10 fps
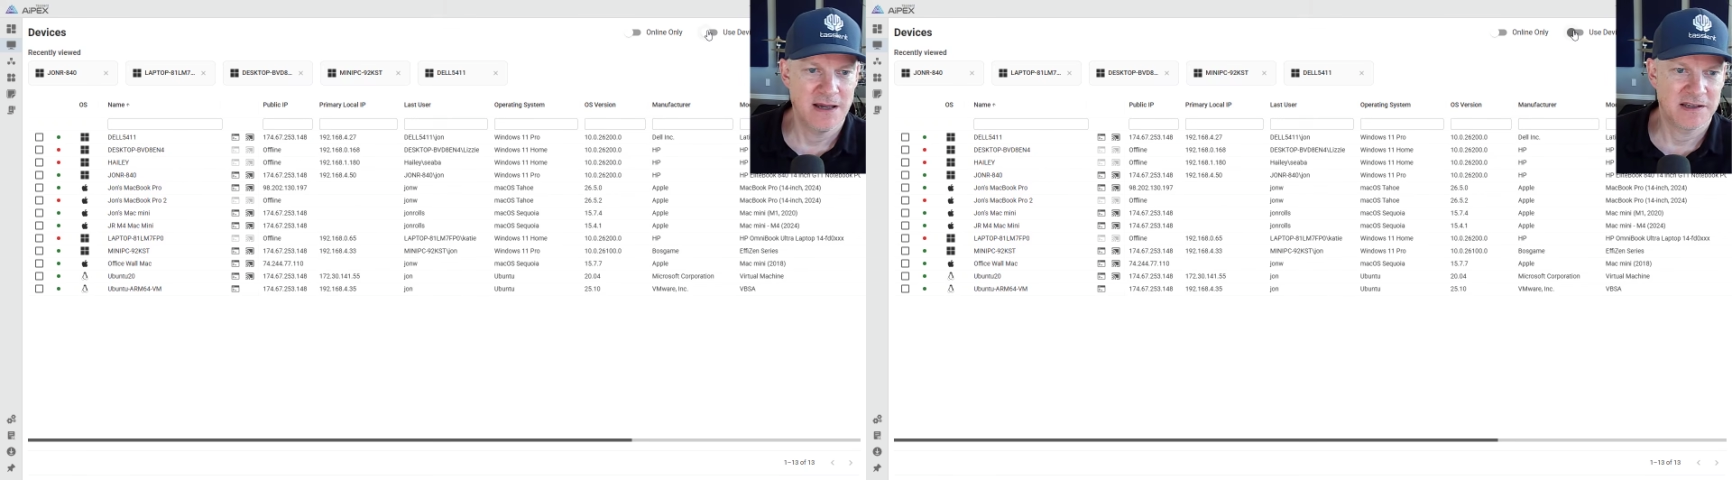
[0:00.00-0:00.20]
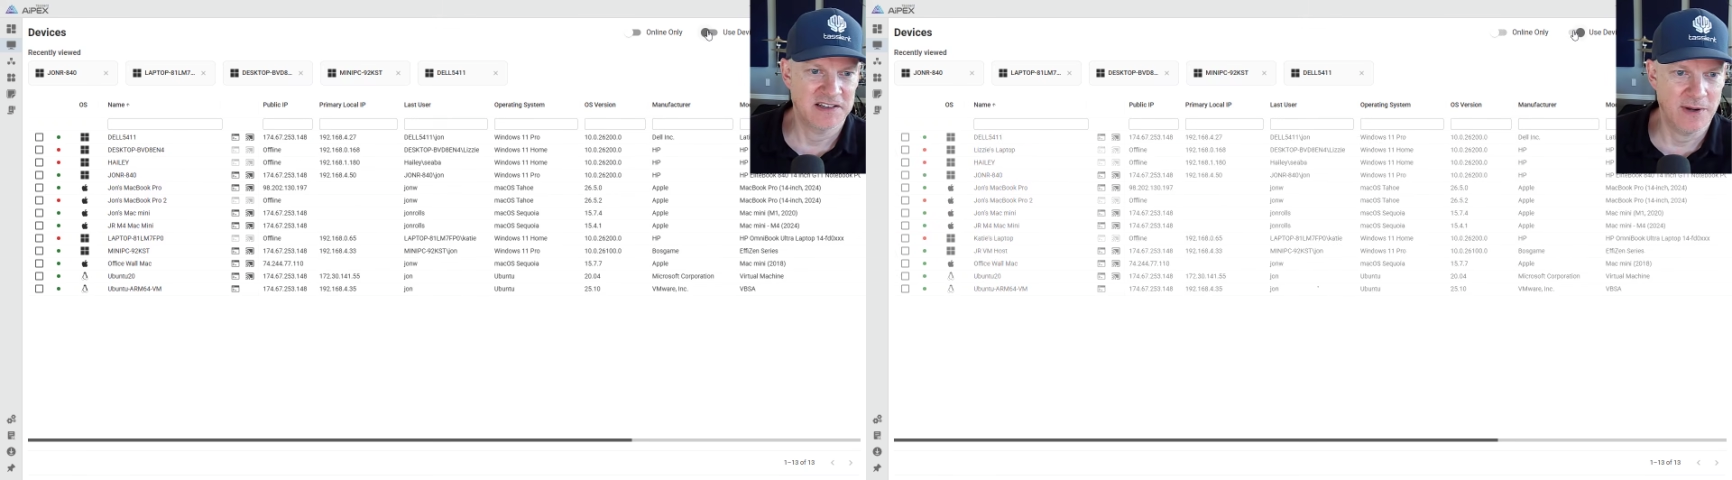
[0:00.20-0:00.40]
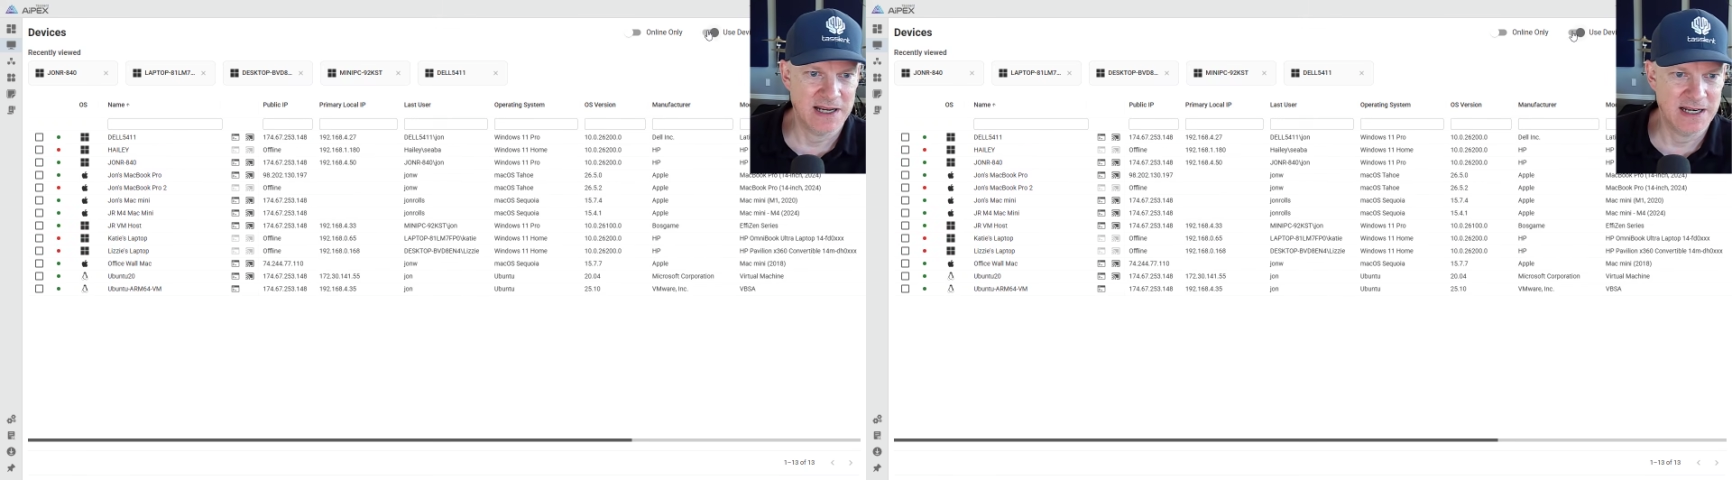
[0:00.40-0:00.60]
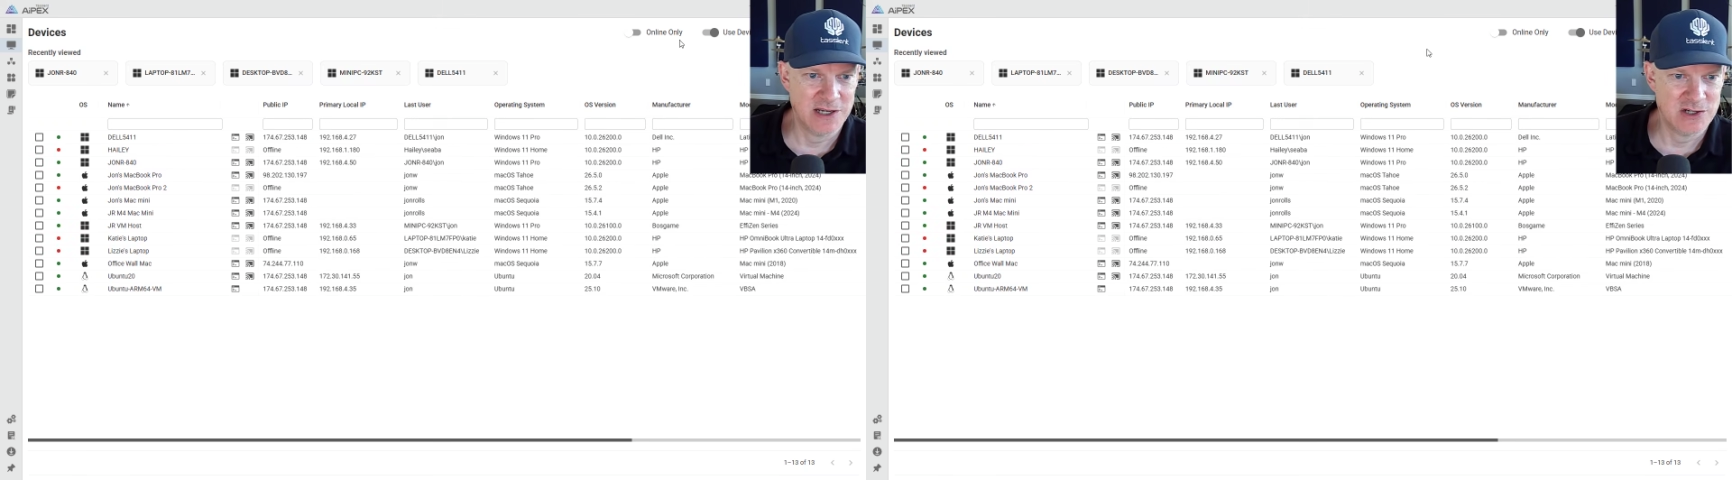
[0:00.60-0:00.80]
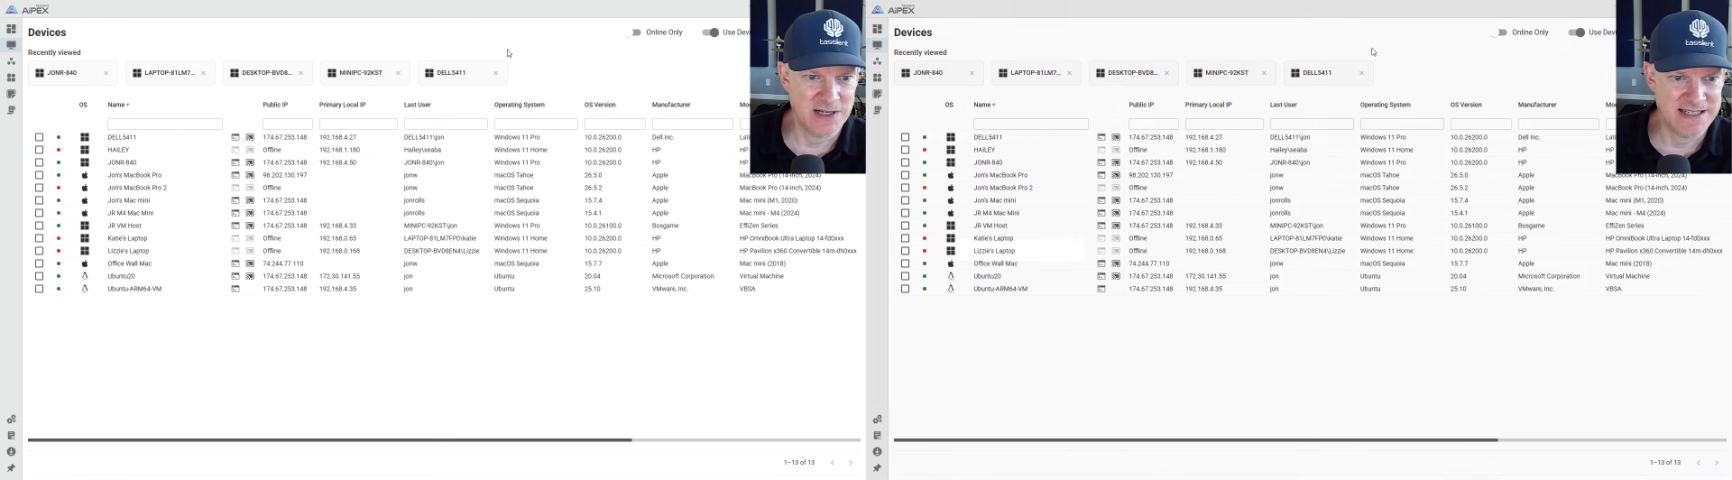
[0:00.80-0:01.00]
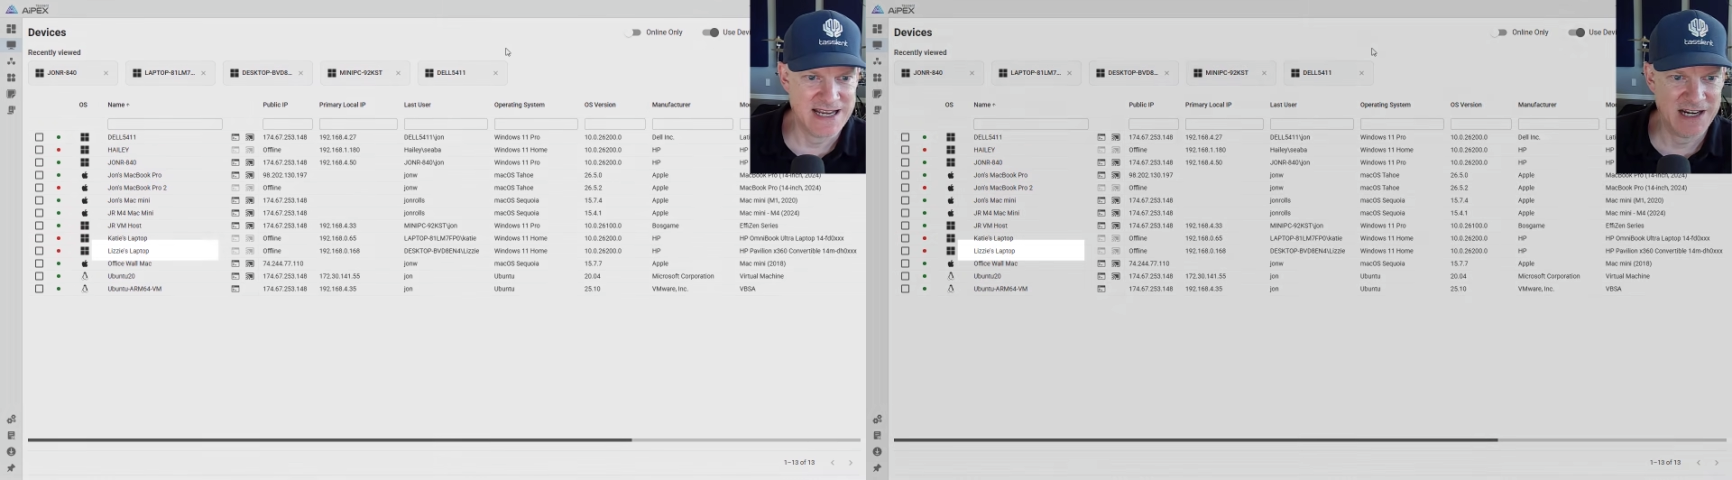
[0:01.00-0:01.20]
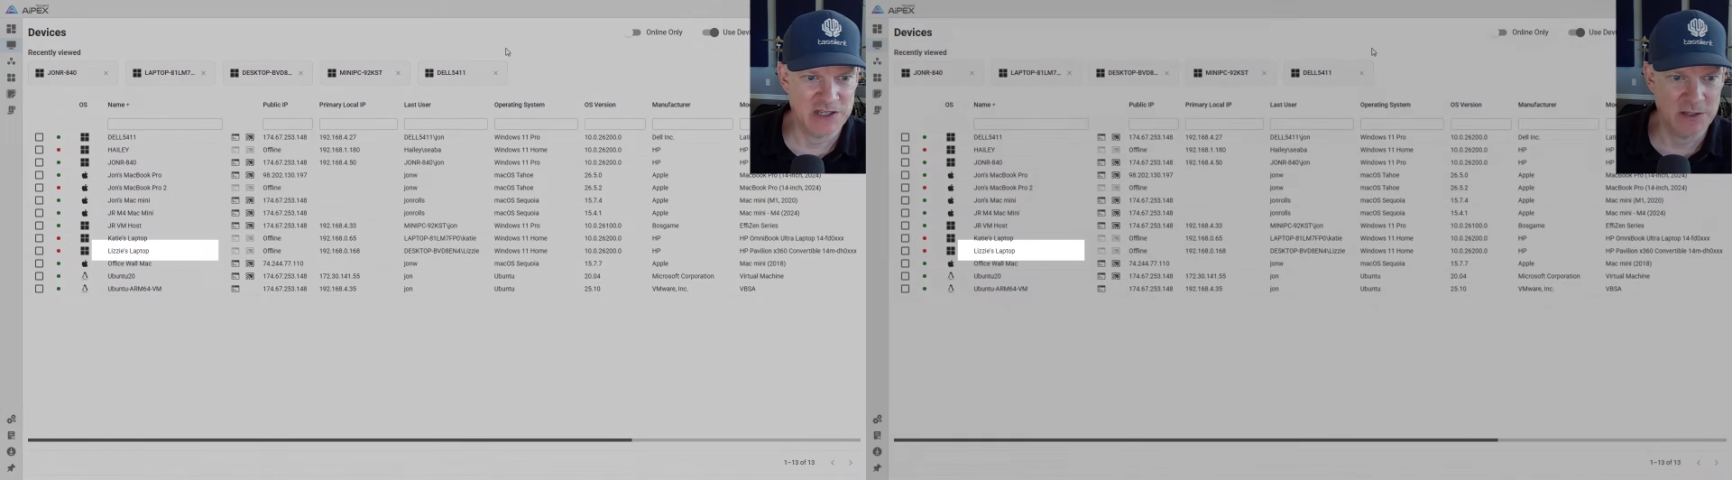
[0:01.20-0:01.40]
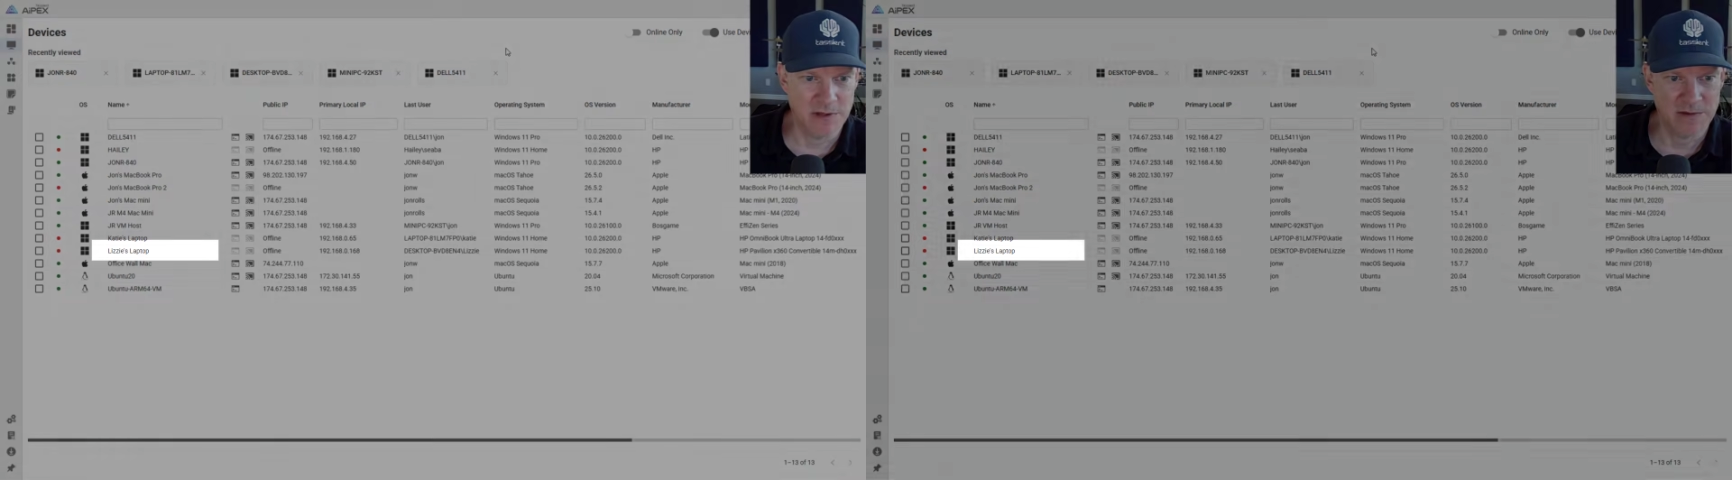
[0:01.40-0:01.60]
so I can actually
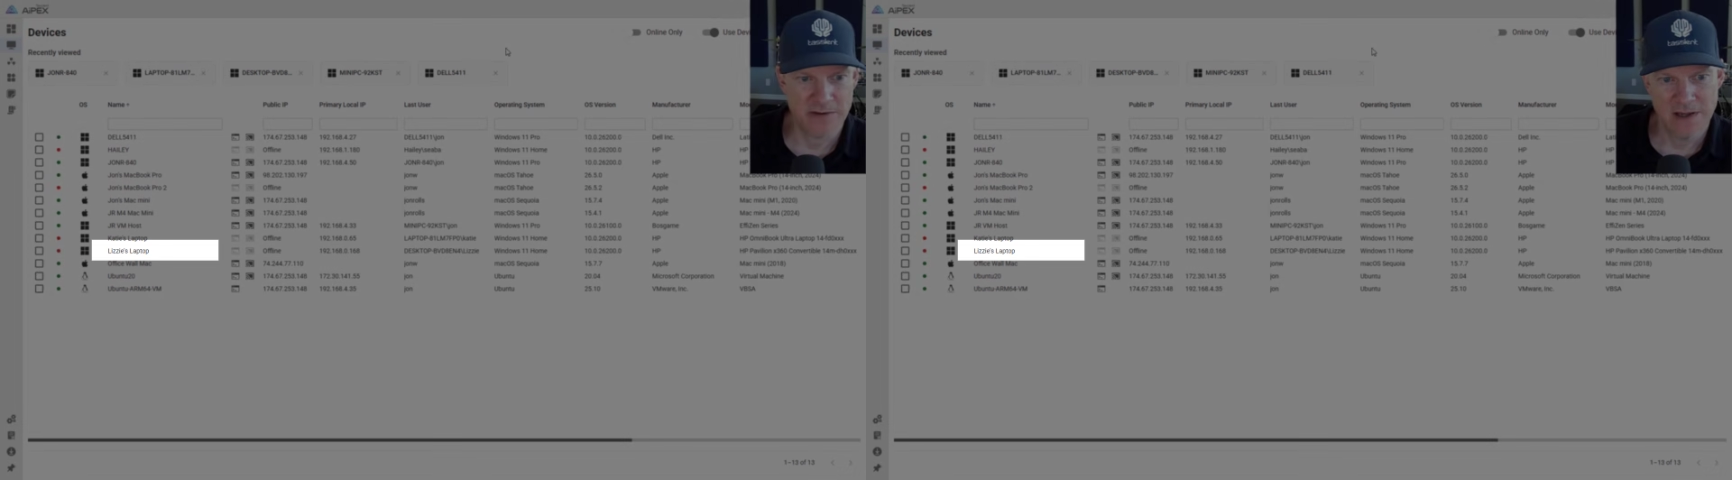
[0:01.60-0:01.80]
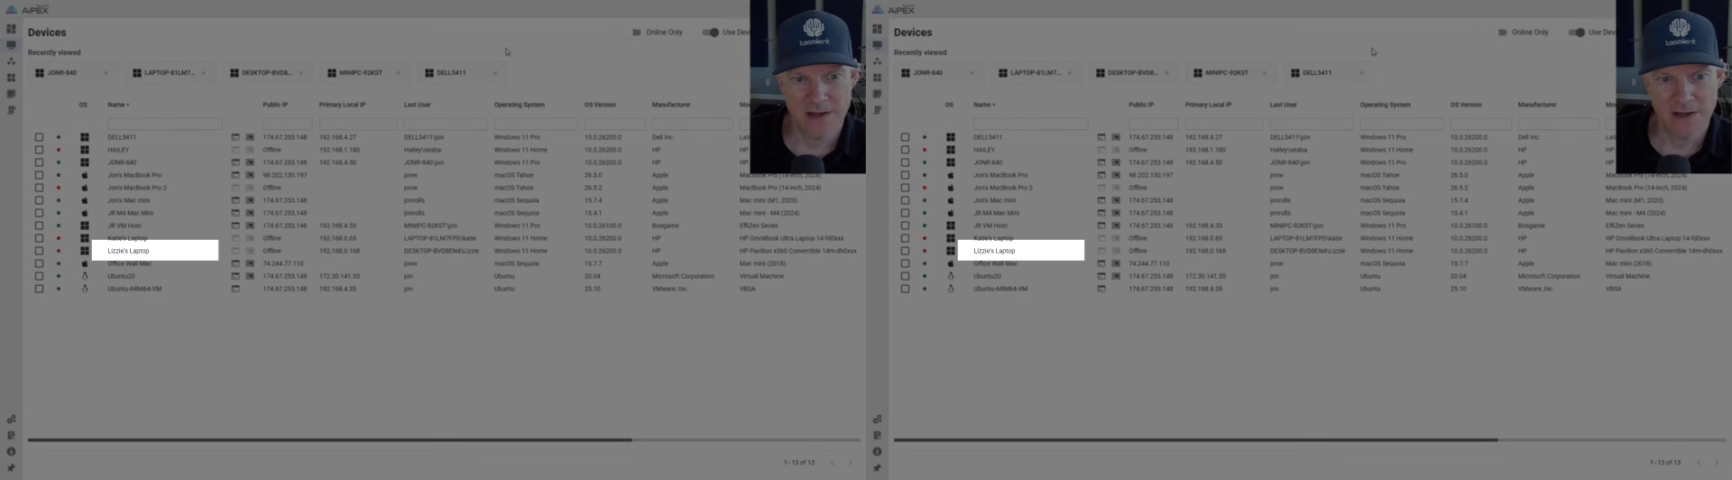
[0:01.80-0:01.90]
tag them with